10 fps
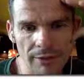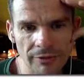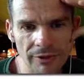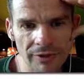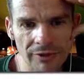it's
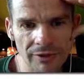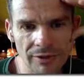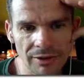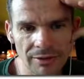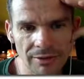
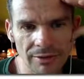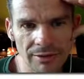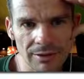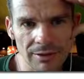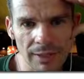fantastic.
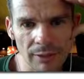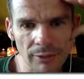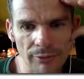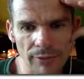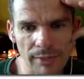
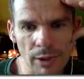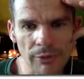Alloy frame,